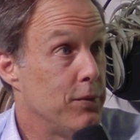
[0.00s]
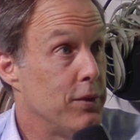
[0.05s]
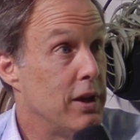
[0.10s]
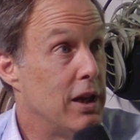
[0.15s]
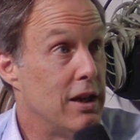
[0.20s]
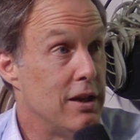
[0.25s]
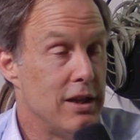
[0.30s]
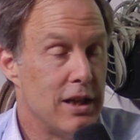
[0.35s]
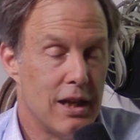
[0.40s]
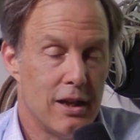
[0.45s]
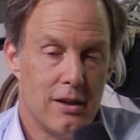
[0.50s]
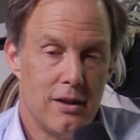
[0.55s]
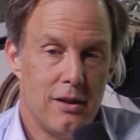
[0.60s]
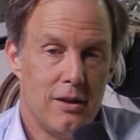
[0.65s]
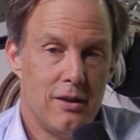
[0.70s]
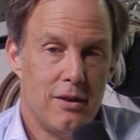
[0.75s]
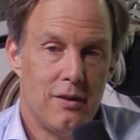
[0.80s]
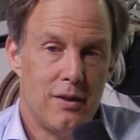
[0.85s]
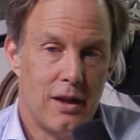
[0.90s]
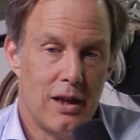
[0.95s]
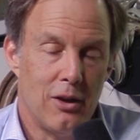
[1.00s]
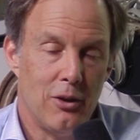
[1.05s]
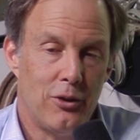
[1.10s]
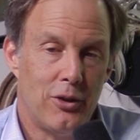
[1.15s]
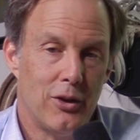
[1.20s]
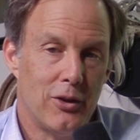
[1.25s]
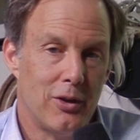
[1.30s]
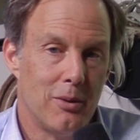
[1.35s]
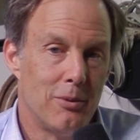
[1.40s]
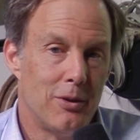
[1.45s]
And yet the health
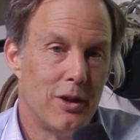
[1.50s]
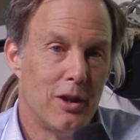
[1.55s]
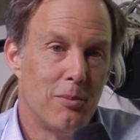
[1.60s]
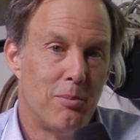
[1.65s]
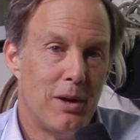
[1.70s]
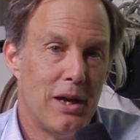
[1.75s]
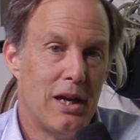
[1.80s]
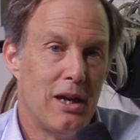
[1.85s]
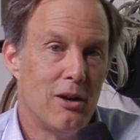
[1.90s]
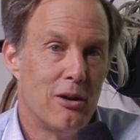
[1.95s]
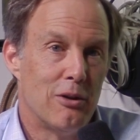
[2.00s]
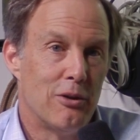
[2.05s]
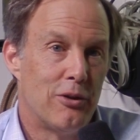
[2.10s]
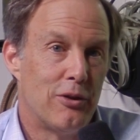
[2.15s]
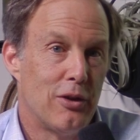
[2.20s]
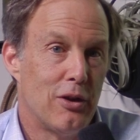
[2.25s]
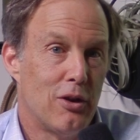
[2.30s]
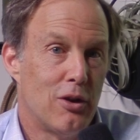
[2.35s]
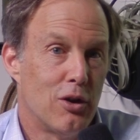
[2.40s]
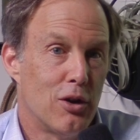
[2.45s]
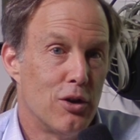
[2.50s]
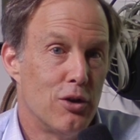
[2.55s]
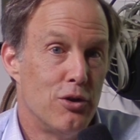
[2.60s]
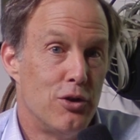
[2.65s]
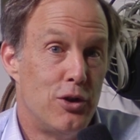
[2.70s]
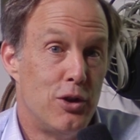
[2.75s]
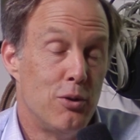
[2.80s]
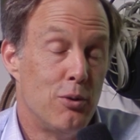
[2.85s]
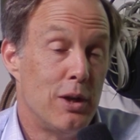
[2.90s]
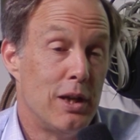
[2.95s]
systems and the payers are
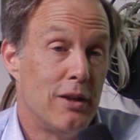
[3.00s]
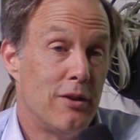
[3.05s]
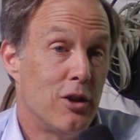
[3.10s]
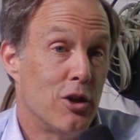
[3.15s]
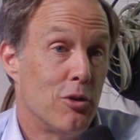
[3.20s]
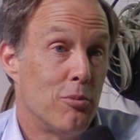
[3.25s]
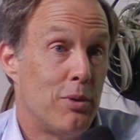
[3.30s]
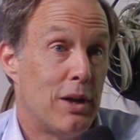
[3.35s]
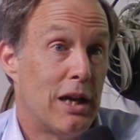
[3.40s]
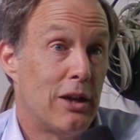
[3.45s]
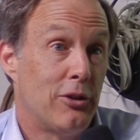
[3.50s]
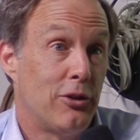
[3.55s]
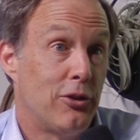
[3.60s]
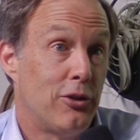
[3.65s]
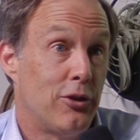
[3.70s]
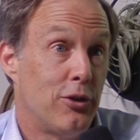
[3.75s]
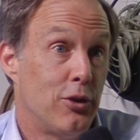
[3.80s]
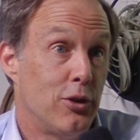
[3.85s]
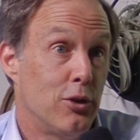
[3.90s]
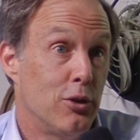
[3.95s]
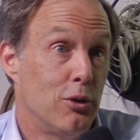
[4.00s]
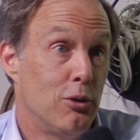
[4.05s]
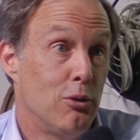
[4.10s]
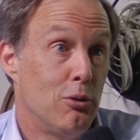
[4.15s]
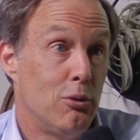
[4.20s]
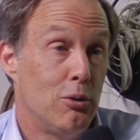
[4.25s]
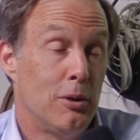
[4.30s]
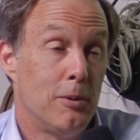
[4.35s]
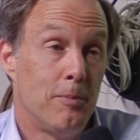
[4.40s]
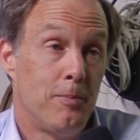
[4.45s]
doing their best
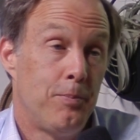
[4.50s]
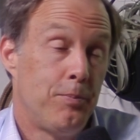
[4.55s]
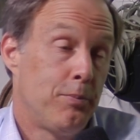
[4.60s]
to